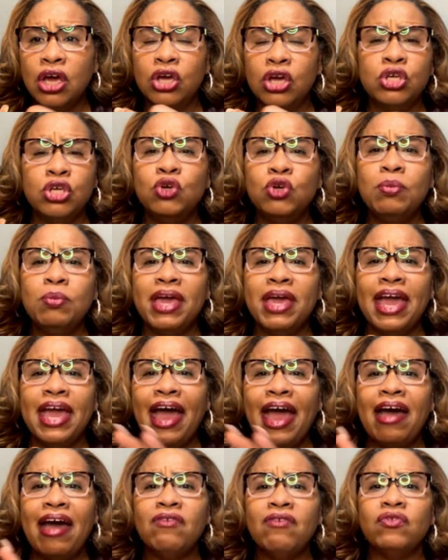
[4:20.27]
You may
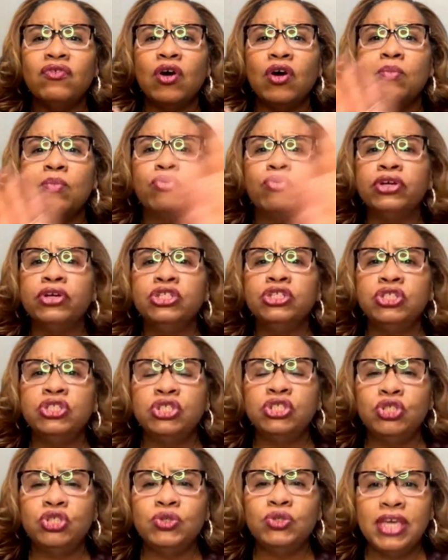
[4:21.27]
have a bridge
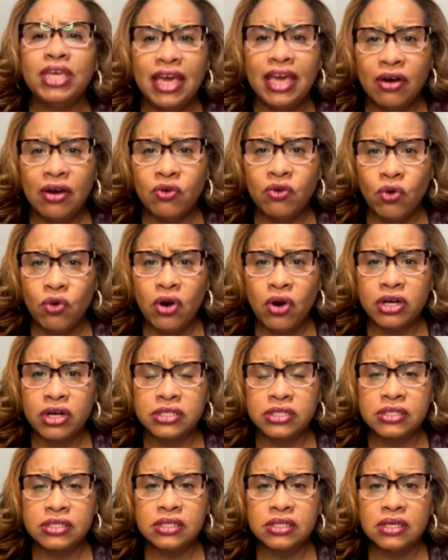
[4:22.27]
that you can't
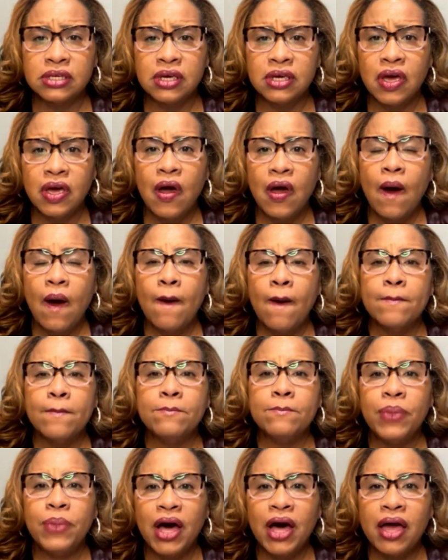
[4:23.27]
cross.
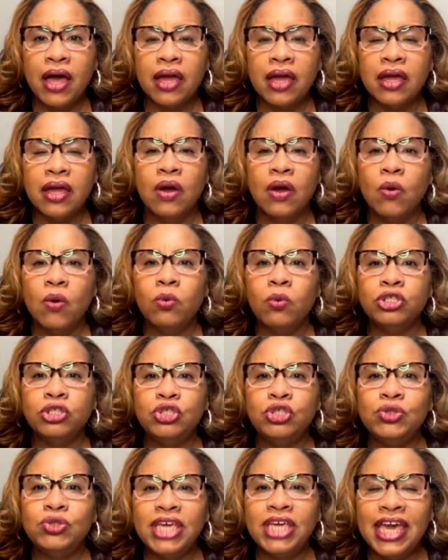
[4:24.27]
But what
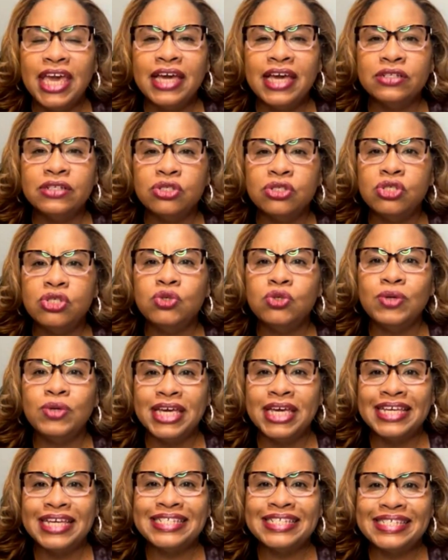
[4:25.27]
you can't do
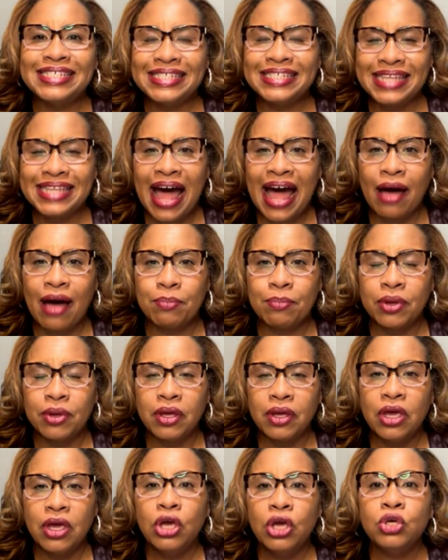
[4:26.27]
is stop.
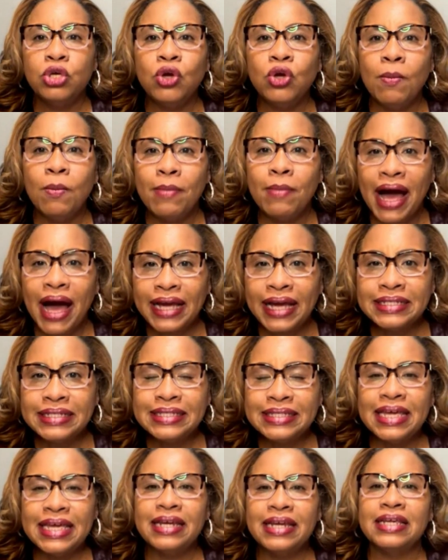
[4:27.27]
Your
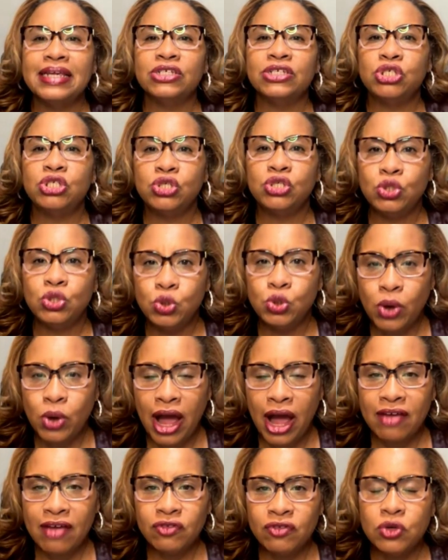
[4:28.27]
mindset should
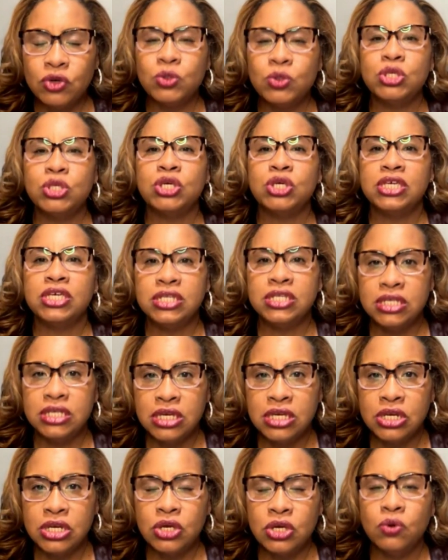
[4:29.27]
drive you to
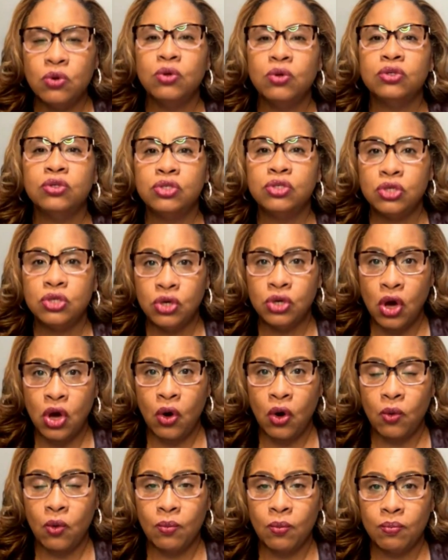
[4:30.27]
continue to go.